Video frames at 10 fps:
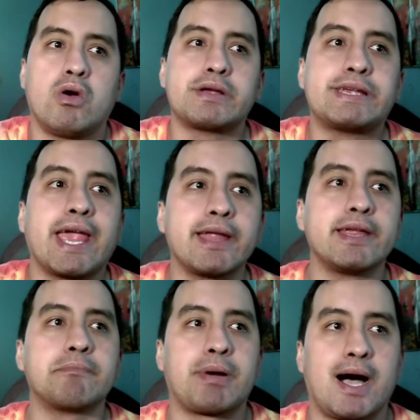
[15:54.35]

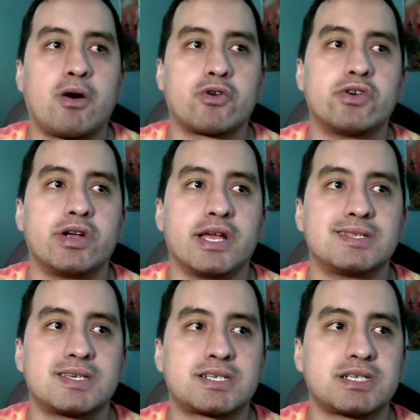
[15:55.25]
gaining power in
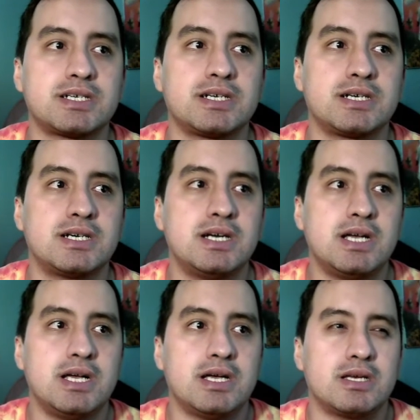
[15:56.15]
such a
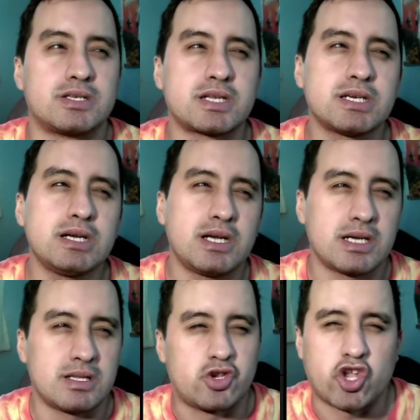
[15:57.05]

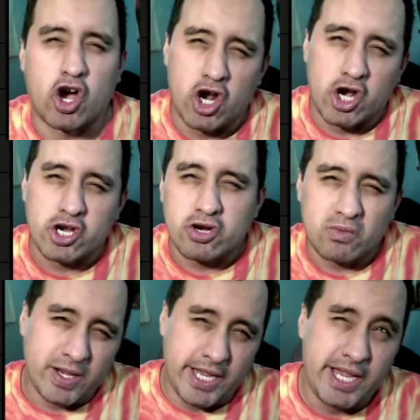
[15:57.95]
dark
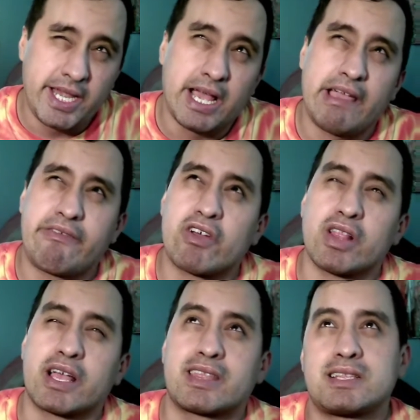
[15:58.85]
way, I feel
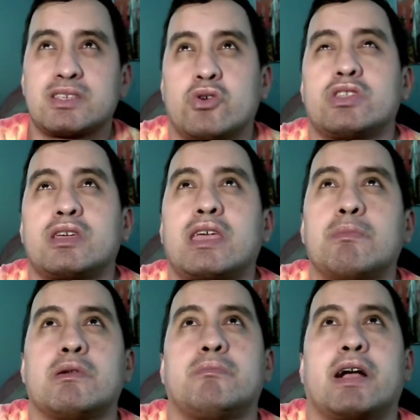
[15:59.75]
like that's the only thing
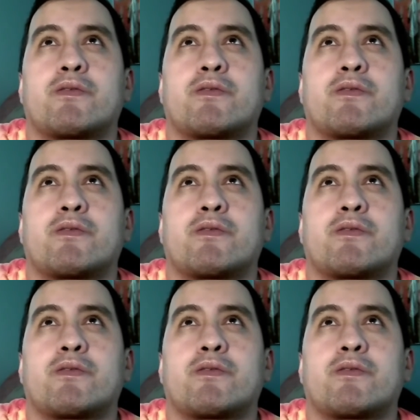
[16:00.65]
keeping him back from